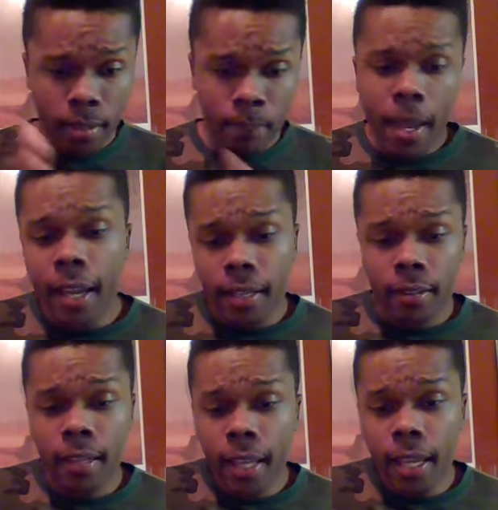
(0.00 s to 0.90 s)

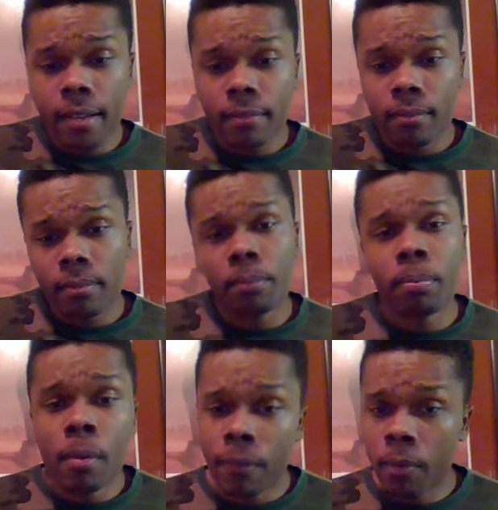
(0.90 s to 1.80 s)
back then,
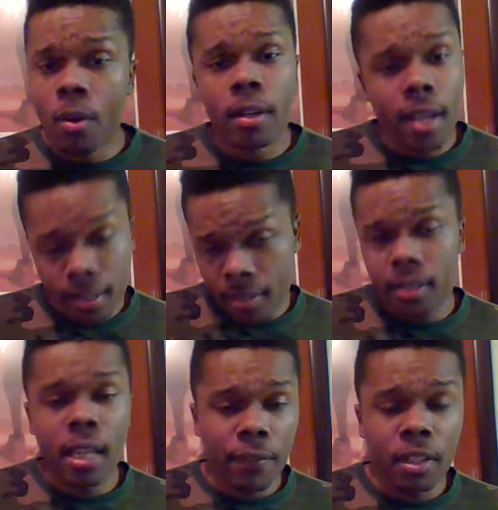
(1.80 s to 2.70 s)
before
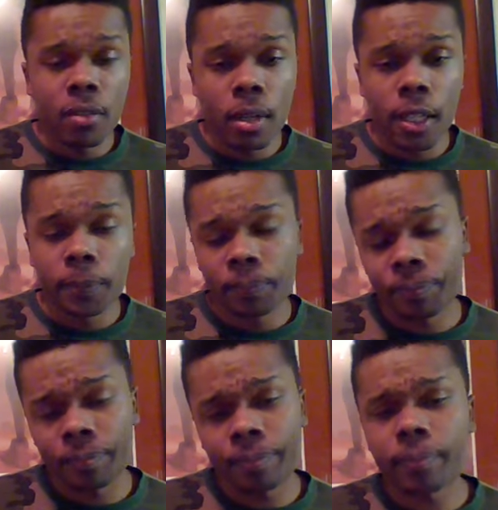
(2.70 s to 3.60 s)
1971,
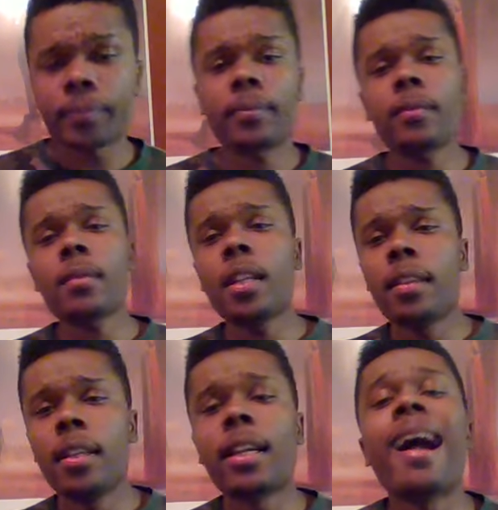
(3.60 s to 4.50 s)

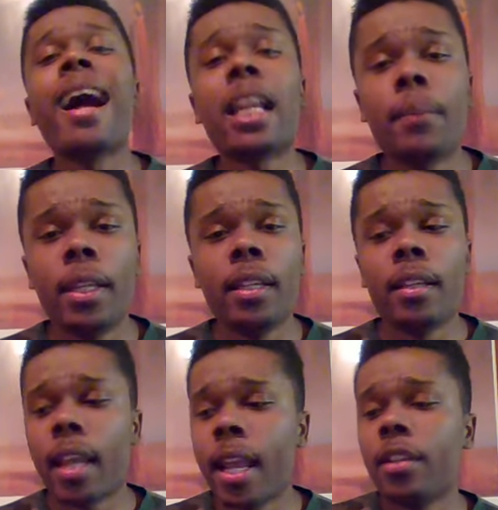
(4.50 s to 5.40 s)
the
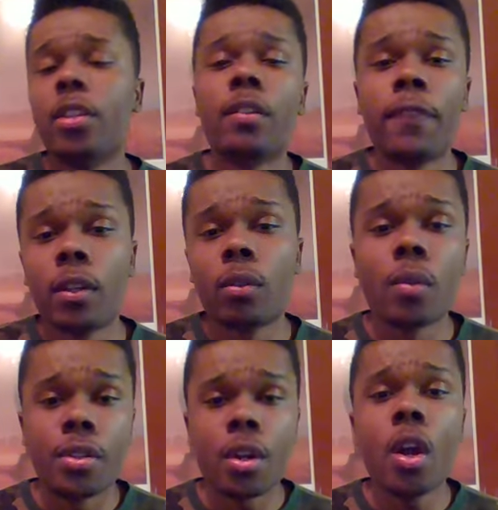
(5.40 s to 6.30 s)
economy and your Federal
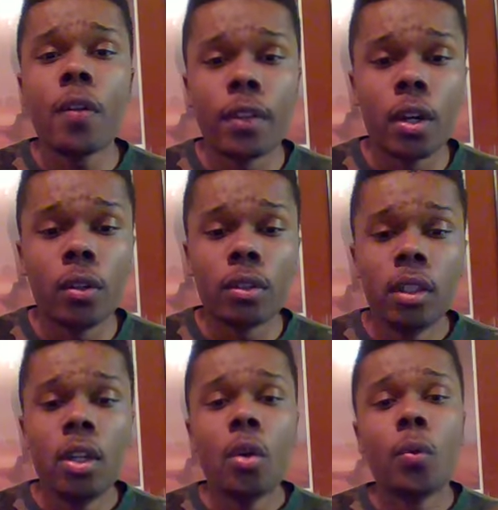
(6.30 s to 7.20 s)
Reserve note
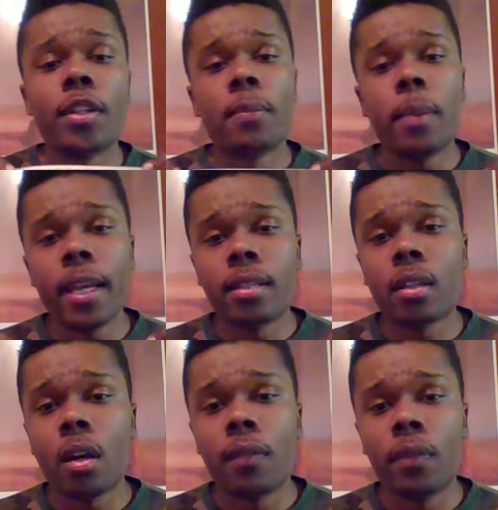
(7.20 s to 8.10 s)
was based
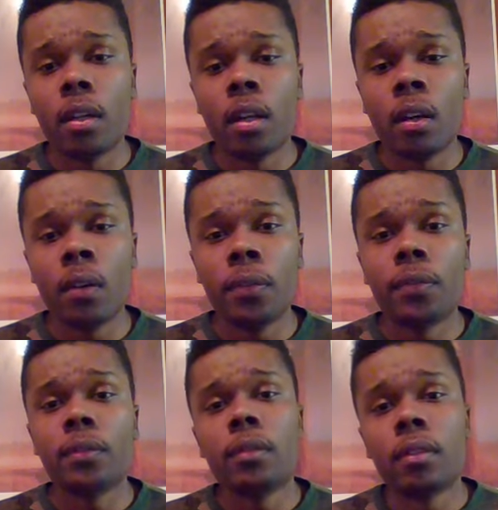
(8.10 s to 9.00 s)
off of
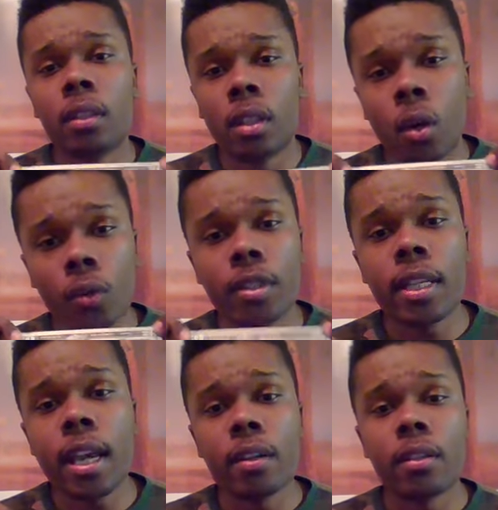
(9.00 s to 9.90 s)
the gold
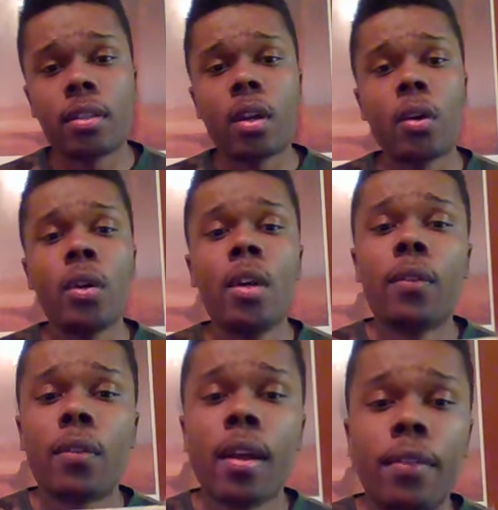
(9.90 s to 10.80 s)
standard. So
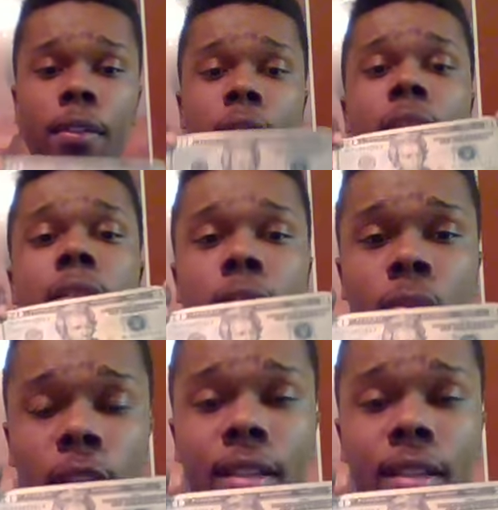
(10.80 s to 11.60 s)
for this twenty